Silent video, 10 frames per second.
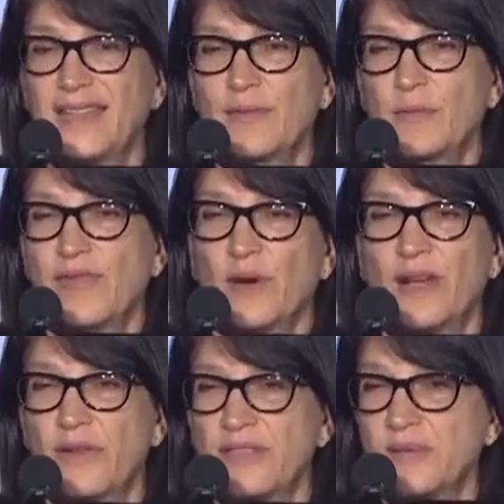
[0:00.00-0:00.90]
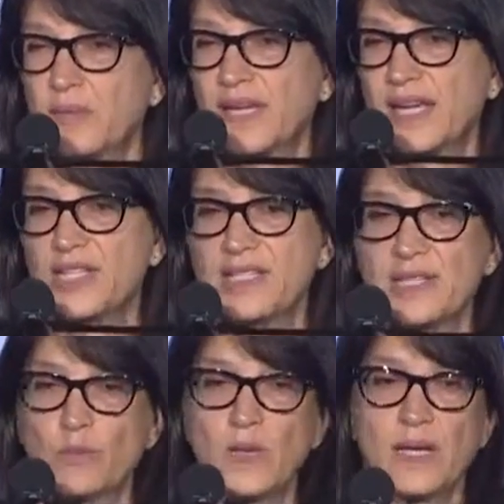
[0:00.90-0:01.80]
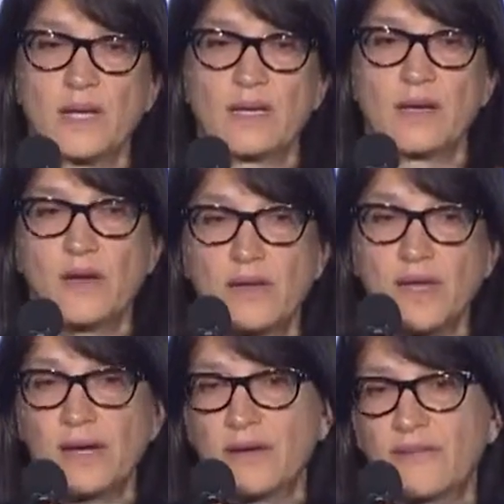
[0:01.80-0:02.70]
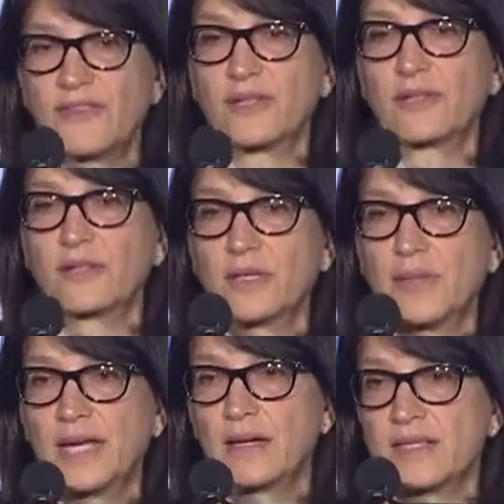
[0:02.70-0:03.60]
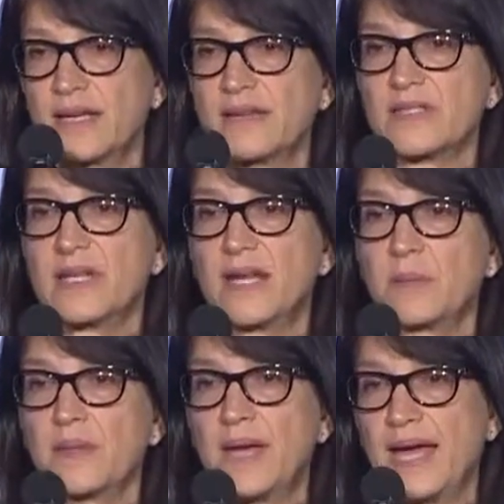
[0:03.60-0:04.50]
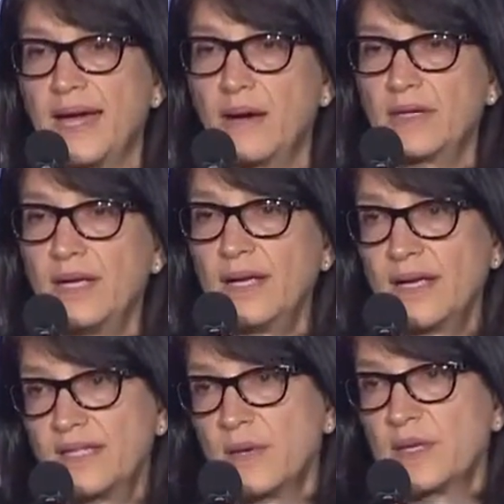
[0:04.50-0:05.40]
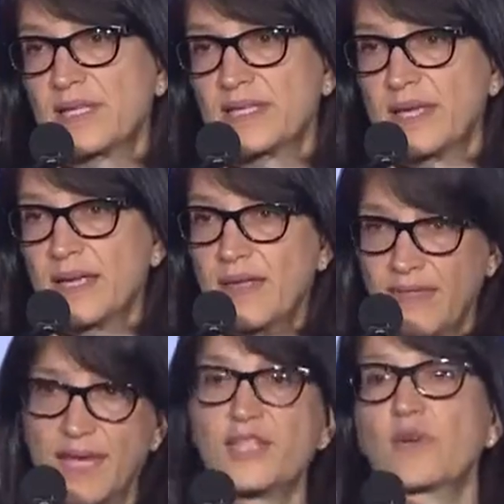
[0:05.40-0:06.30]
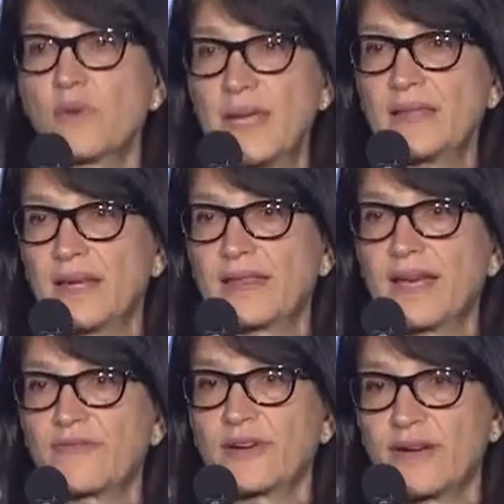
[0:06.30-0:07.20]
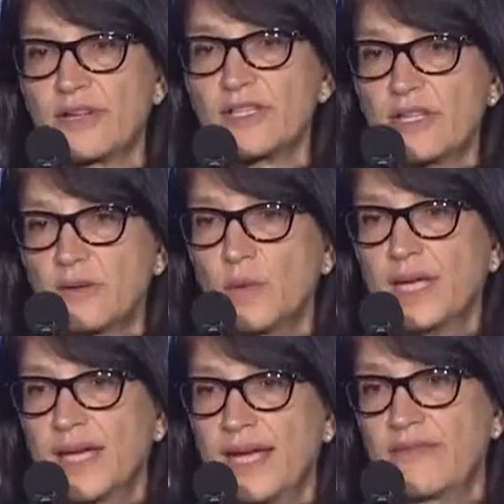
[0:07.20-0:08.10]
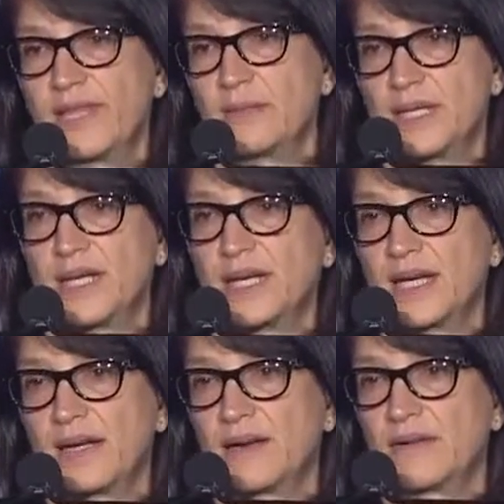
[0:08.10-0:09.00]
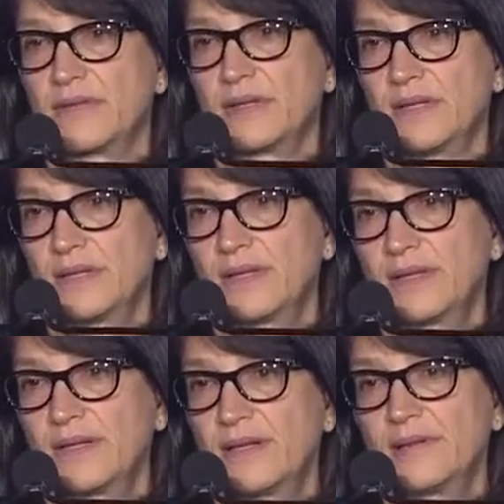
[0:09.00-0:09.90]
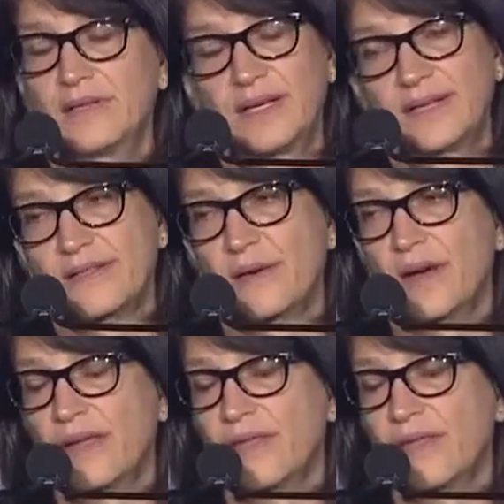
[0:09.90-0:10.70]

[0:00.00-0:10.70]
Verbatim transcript: with all those implications that we can go there and feel good about ourselves and help them out. It's almost like saying they should remain like that forever so that we can have them to take care of, you know? So I